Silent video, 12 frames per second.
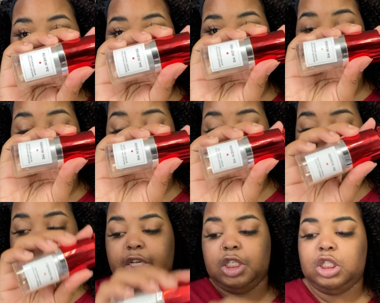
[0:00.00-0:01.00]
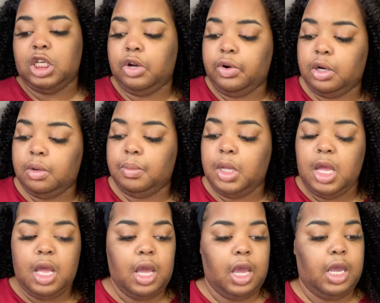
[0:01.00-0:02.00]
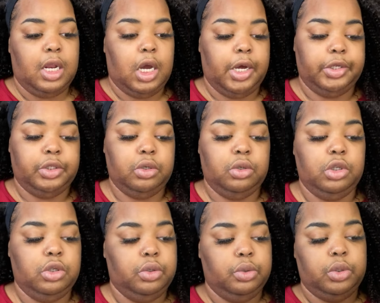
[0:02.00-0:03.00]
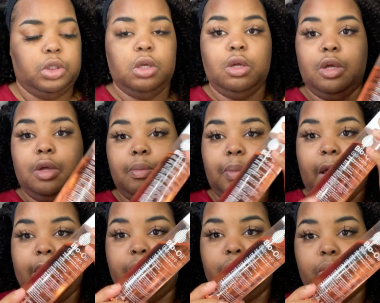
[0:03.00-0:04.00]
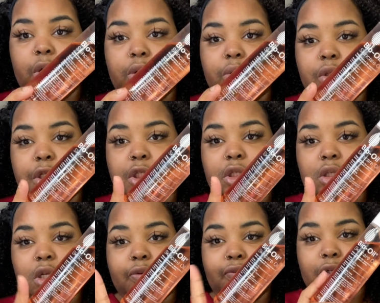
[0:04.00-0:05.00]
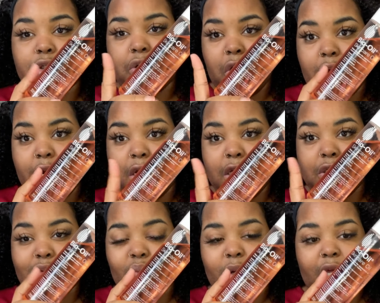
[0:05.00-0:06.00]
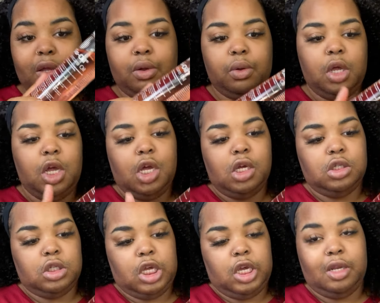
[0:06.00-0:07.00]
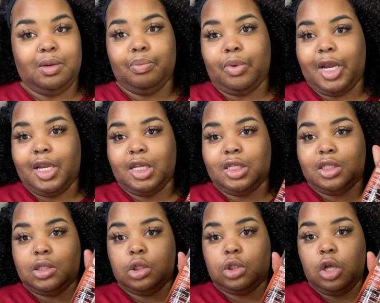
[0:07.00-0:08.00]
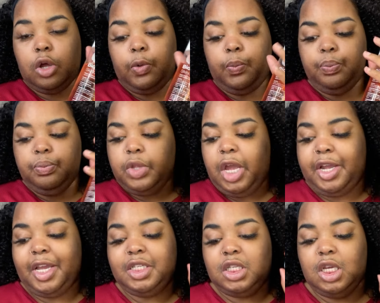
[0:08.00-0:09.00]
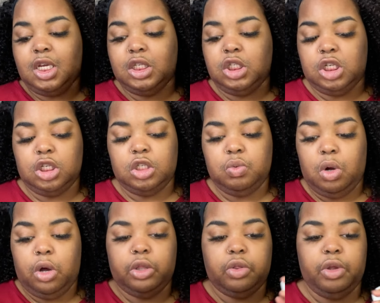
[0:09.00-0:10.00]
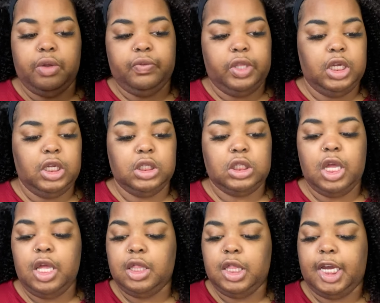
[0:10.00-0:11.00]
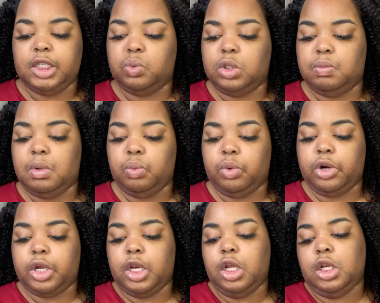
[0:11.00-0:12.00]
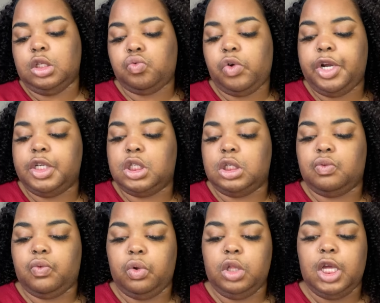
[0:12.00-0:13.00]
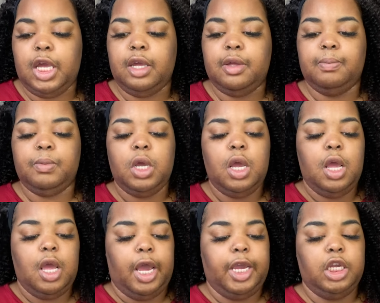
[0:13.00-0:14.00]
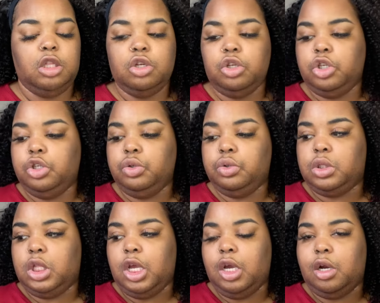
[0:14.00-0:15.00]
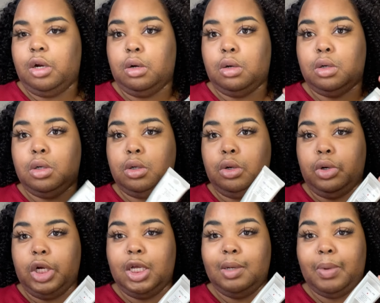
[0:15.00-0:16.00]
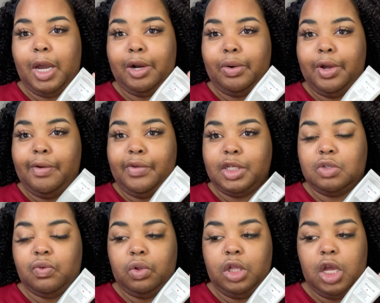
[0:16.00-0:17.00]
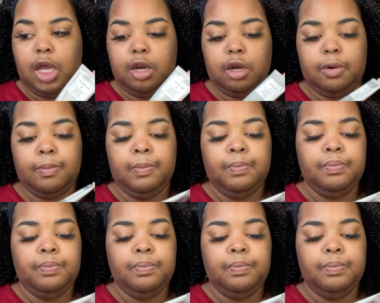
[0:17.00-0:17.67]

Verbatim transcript: okay, my face serum, and I also use Bio Oil. This is good for scarring as well, and brightness. So I guess in conjunction with all three of these, that's what's been working. And as far as exfoliating, I either use their green bottle of exfoliator,